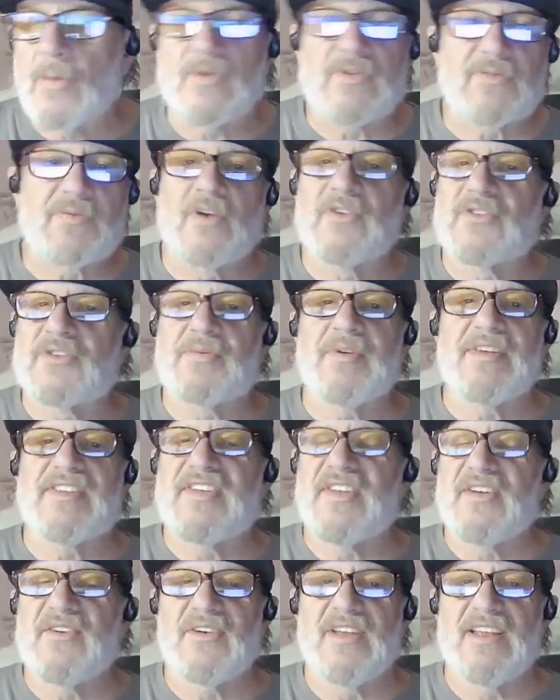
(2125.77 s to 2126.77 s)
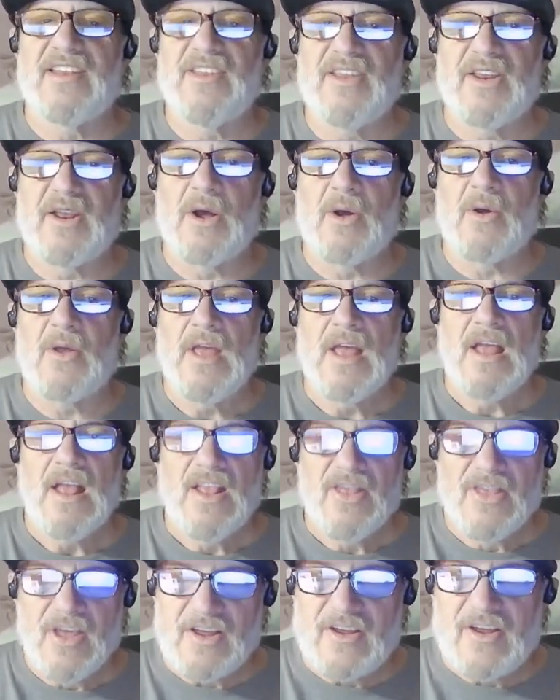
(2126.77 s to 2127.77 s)
supposed to be doing, you know,
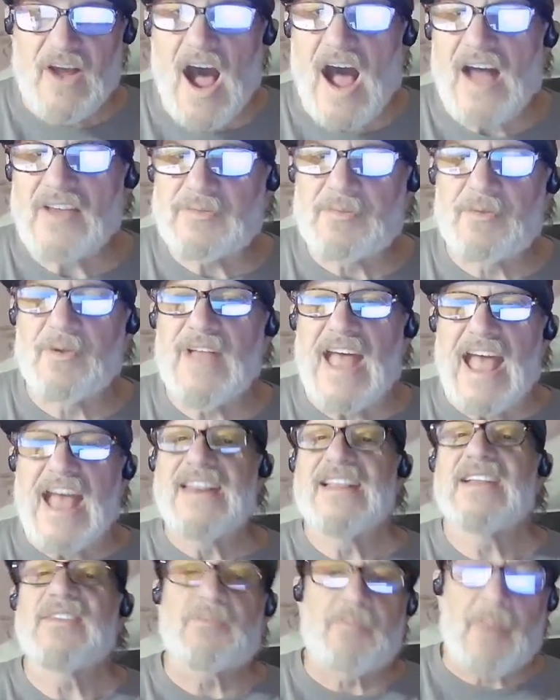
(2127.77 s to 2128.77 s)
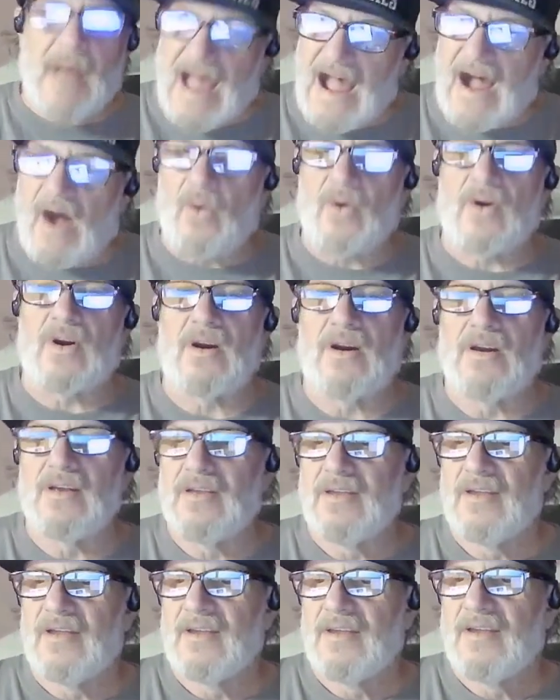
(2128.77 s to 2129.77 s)
the gospel and its power.
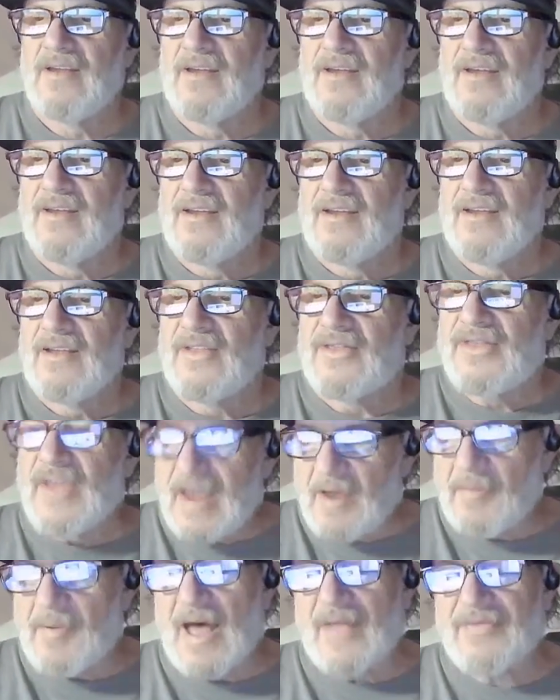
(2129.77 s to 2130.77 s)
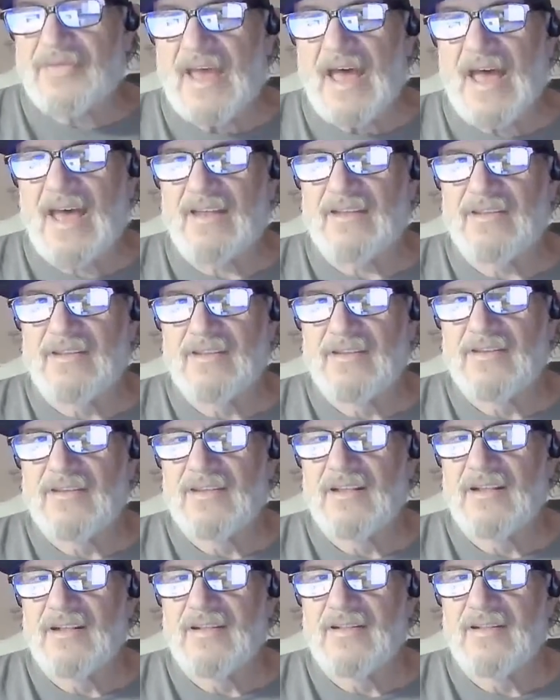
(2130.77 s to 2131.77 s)
Think about that,
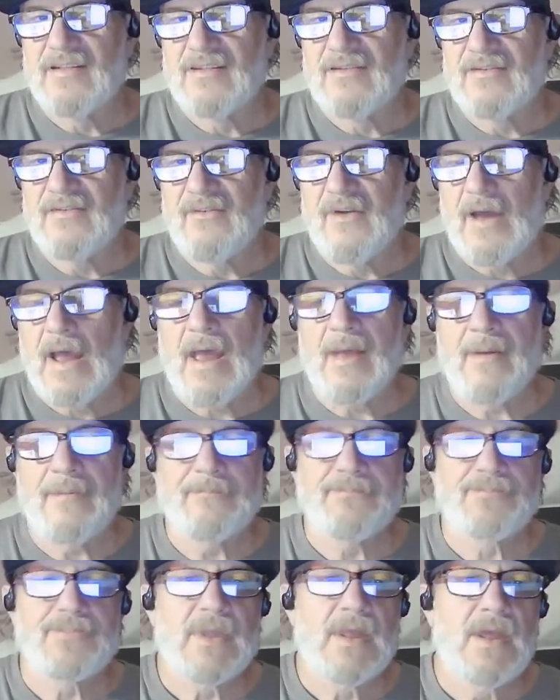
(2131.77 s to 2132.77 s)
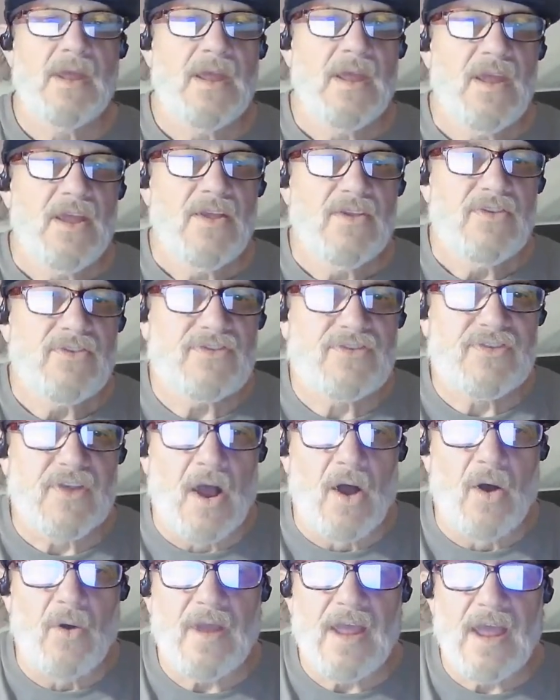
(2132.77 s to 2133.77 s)
right?
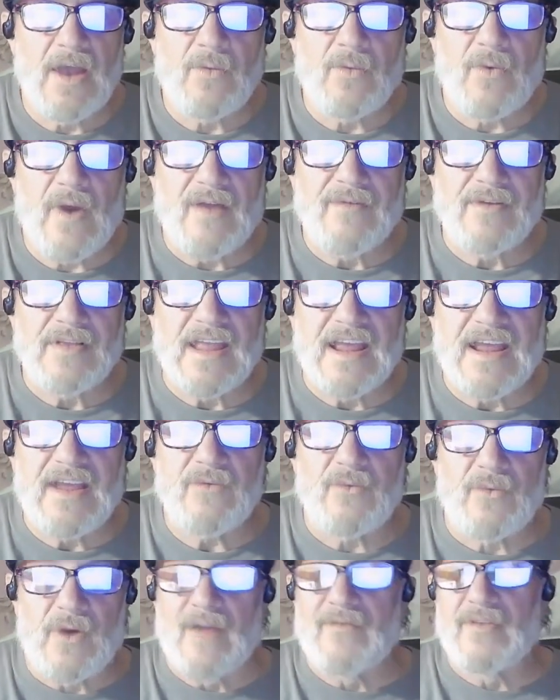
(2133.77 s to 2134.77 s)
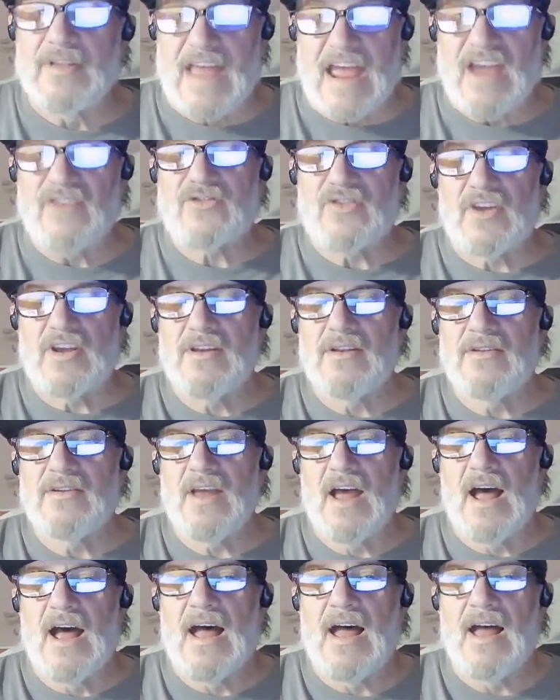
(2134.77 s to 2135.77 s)
So in Revela- Revelation
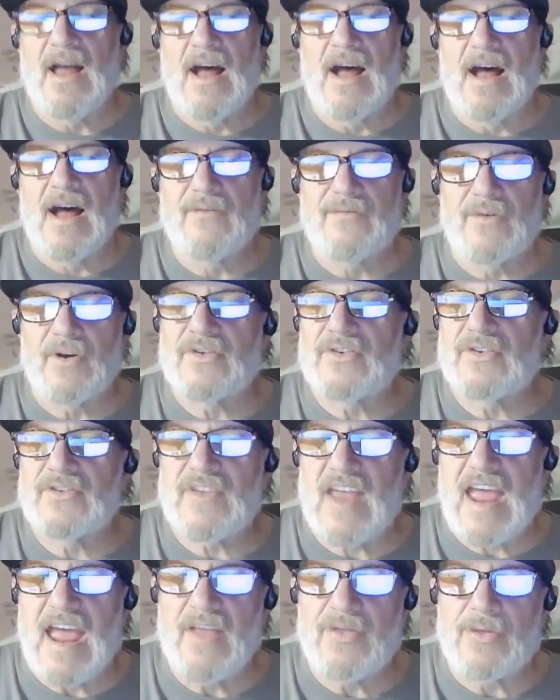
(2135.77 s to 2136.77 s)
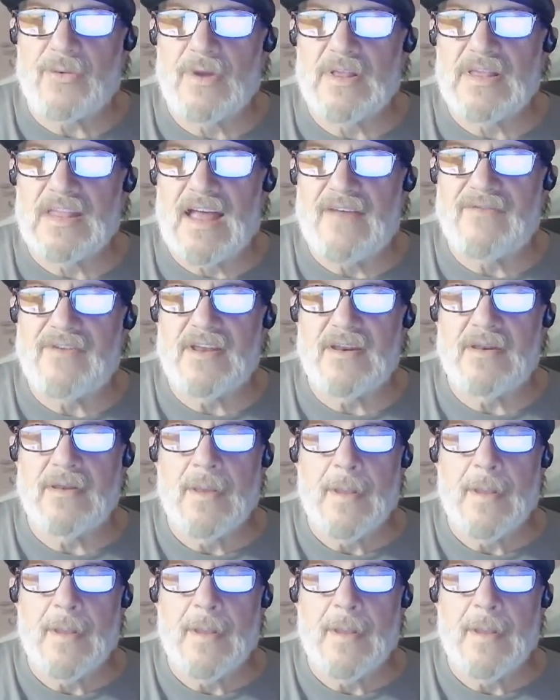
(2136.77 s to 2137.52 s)
uh, uh, verses 8 through 11,